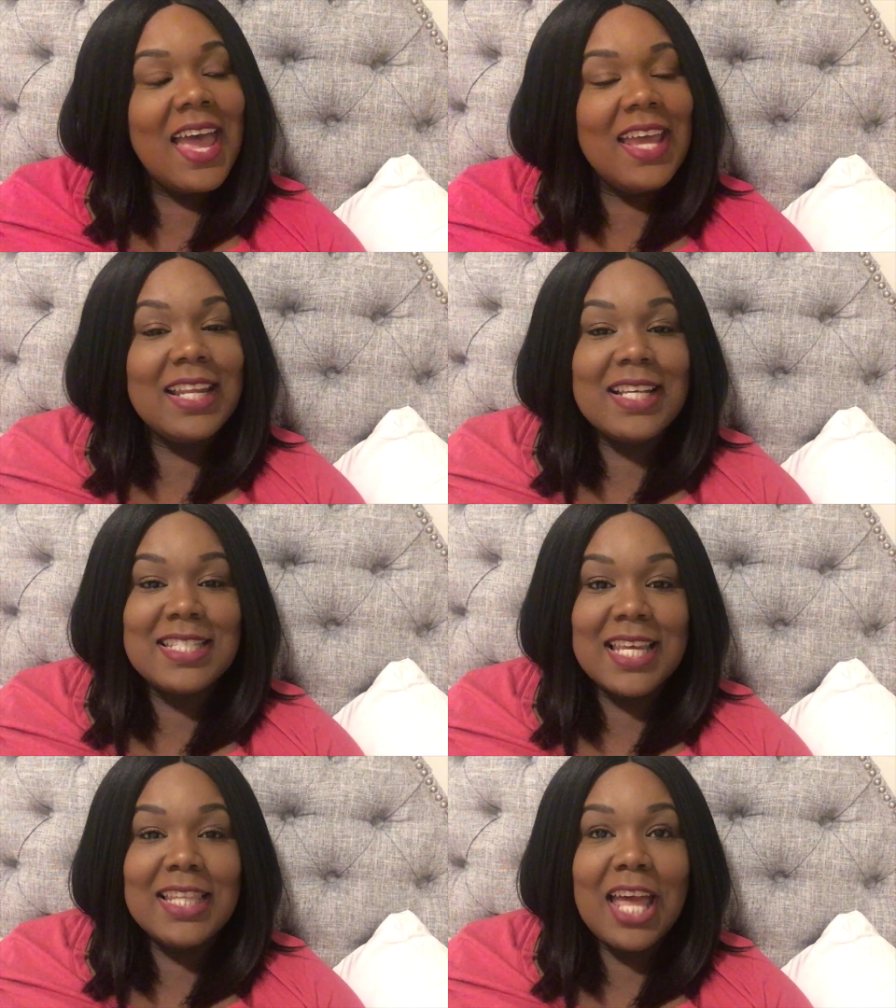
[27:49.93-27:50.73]
And I
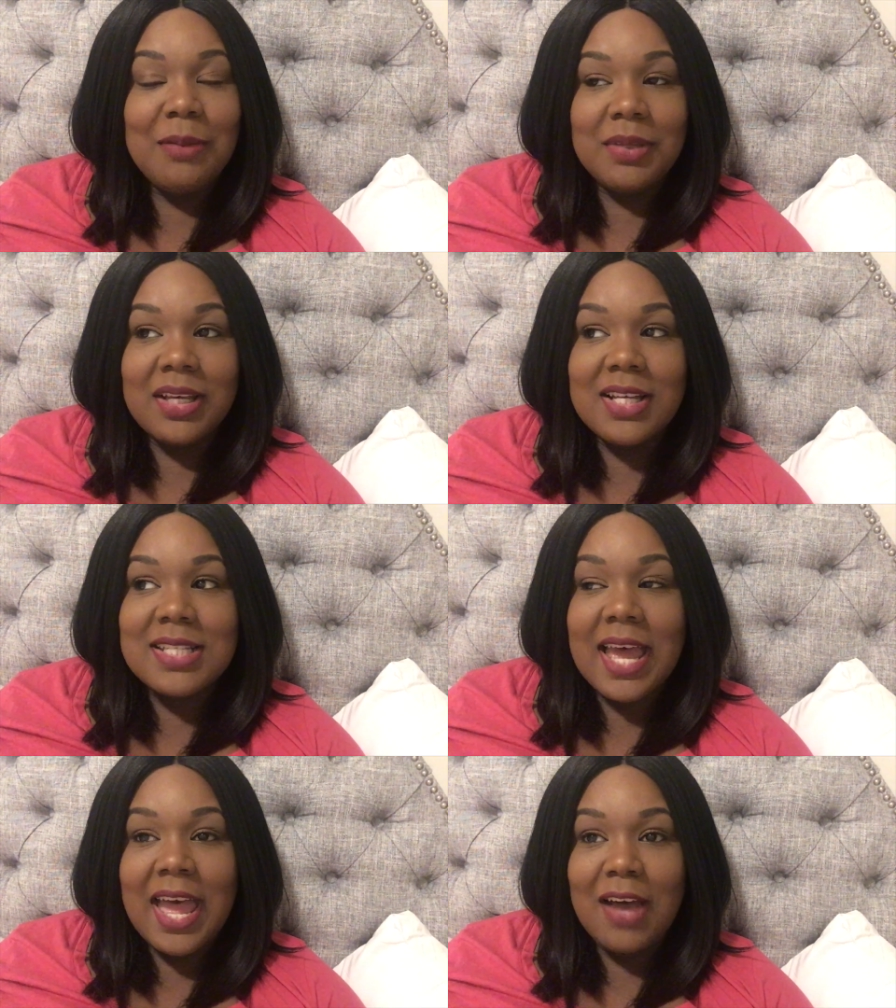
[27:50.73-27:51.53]
say that because
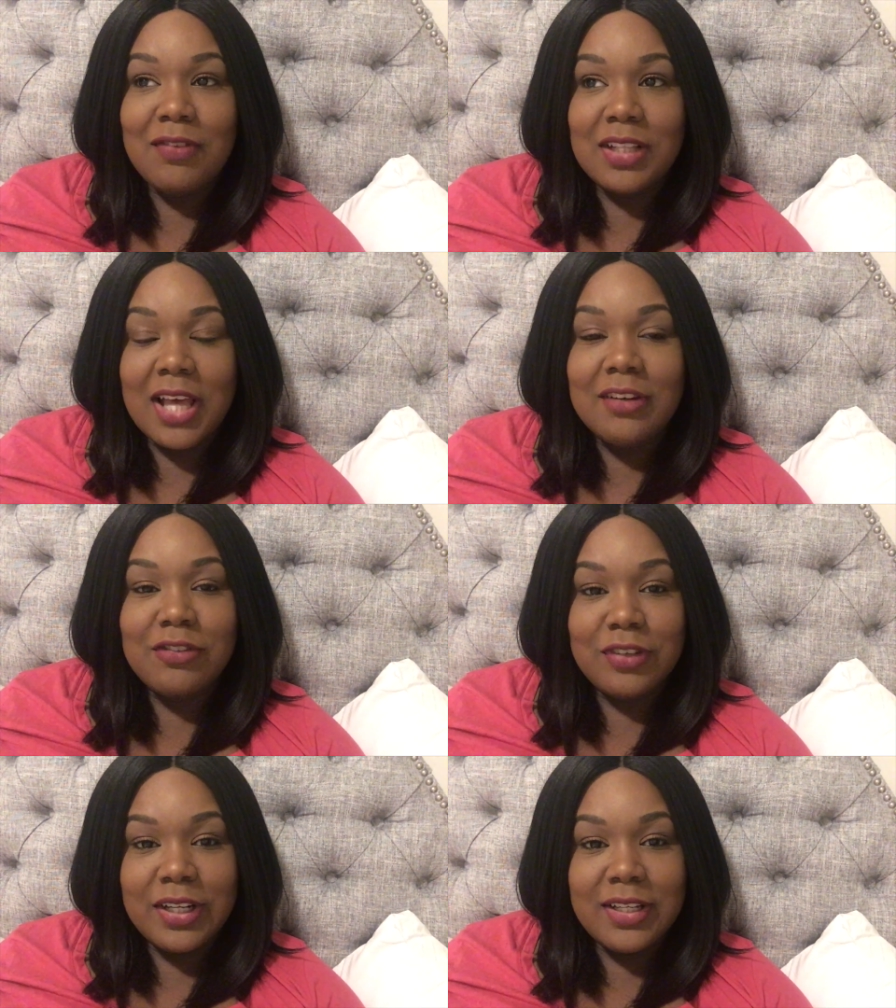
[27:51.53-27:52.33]
I have a lot of
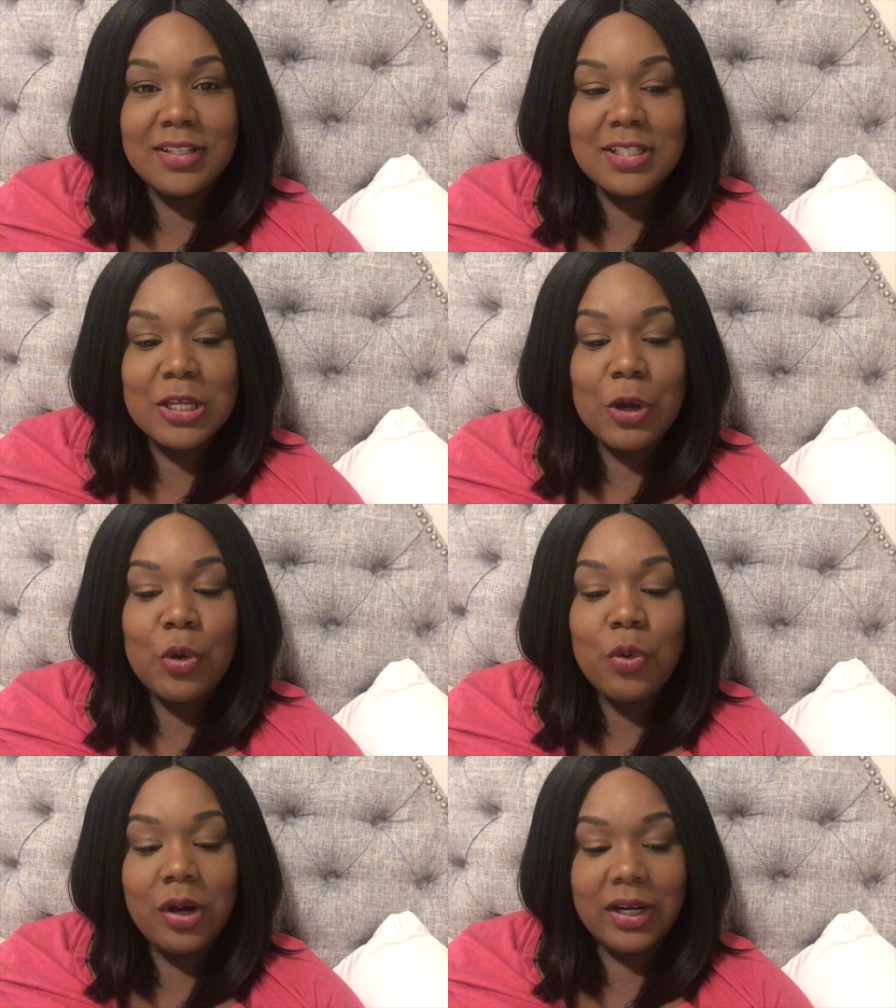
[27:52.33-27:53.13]
friends
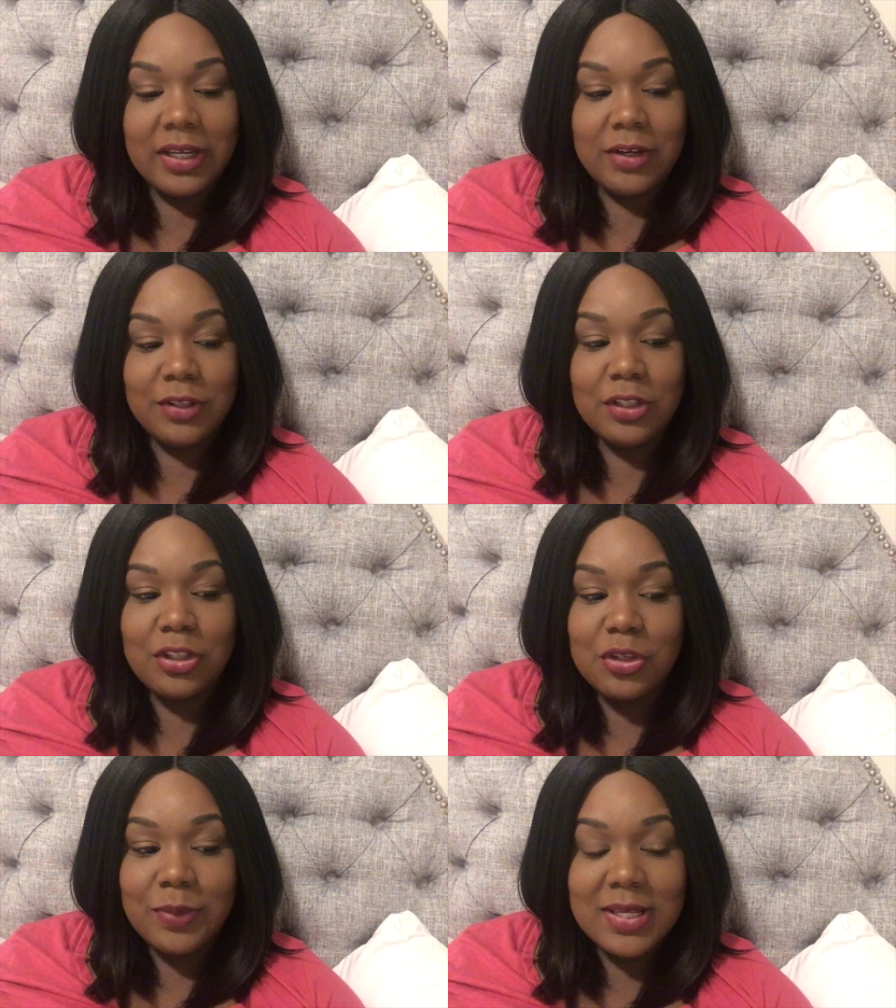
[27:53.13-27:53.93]
who are here in the
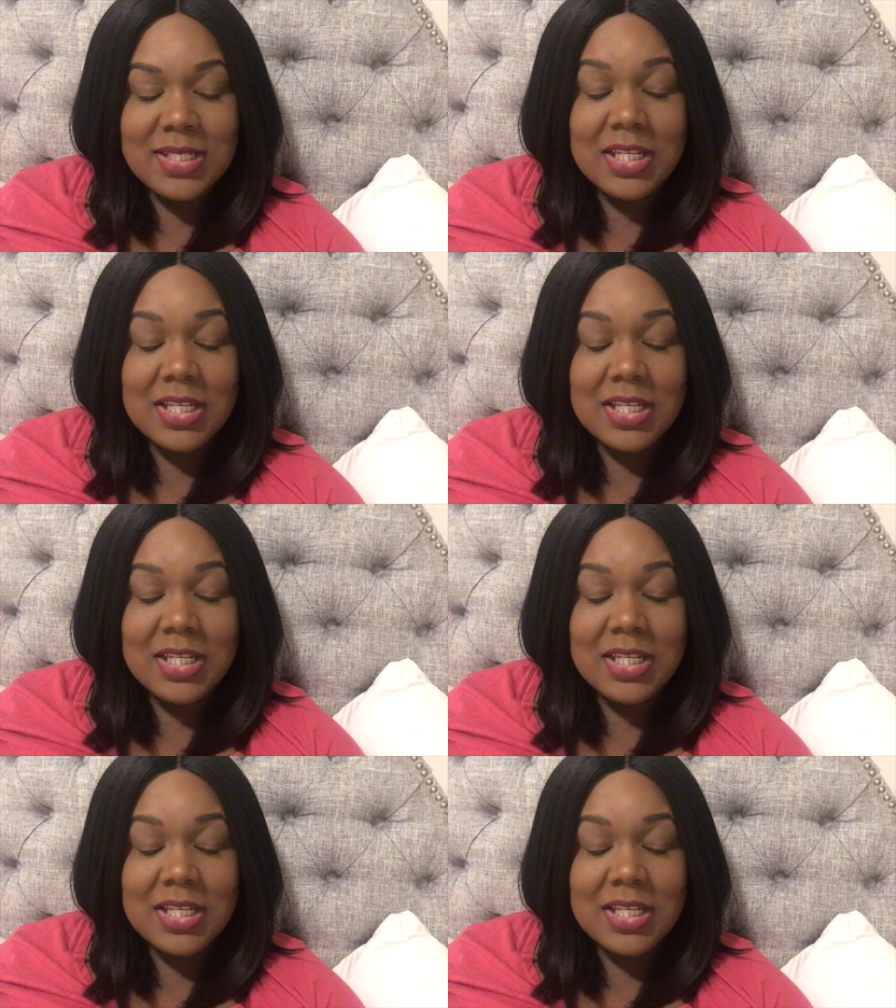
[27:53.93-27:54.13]
U.S.